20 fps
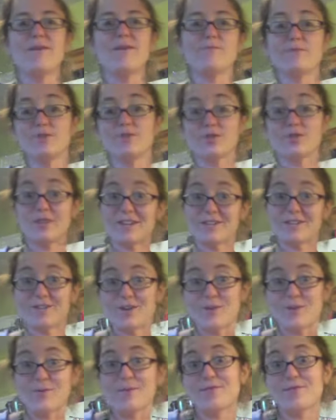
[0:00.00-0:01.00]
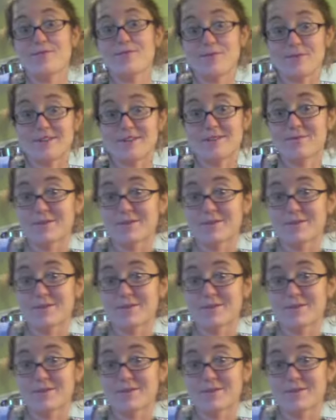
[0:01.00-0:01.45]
Would you like to know what farina